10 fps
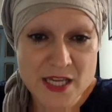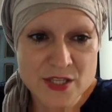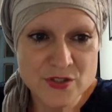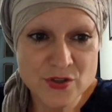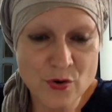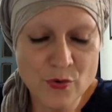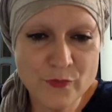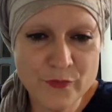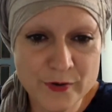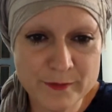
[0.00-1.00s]
So
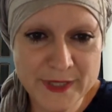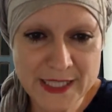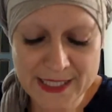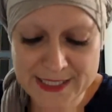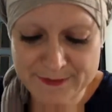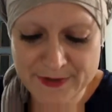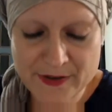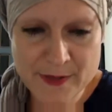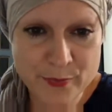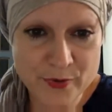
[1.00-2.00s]
for me, it's
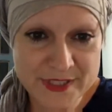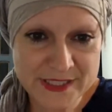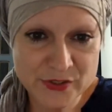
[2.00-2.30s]
very important